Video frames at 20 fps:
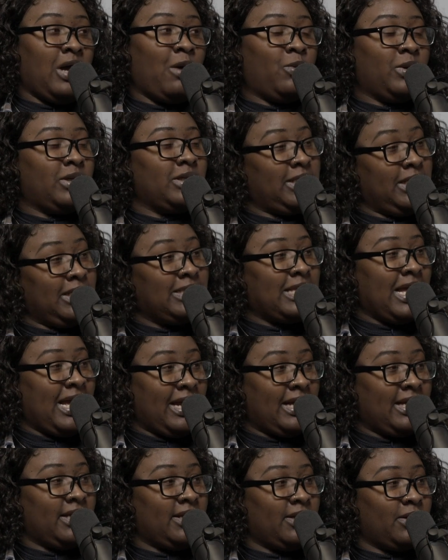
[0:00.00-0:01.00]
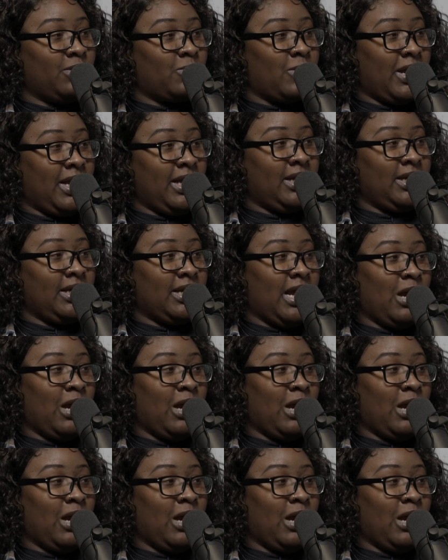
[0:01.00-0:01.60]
I would have did that, right?